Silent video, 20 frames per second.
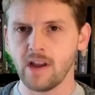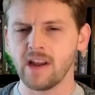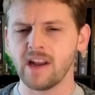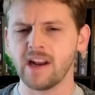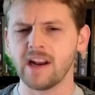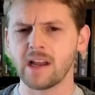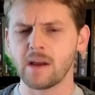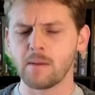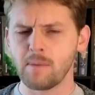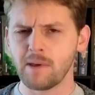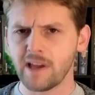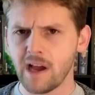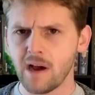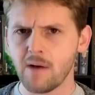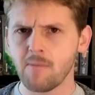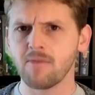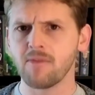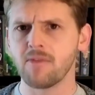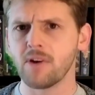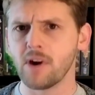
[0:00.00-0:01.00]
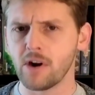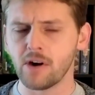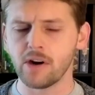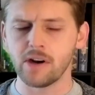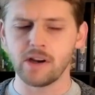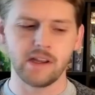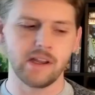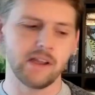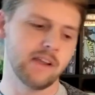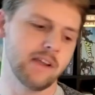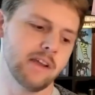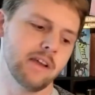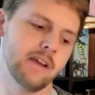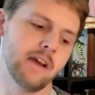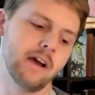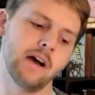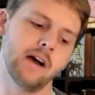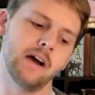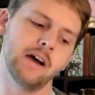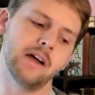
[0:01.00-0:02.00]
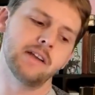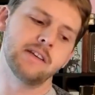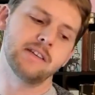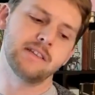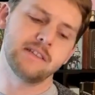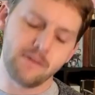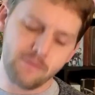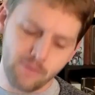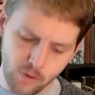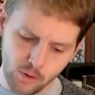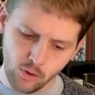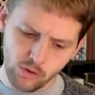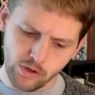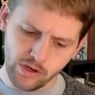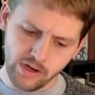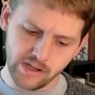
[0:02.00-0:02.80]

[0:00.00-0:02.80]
And it can become very difficult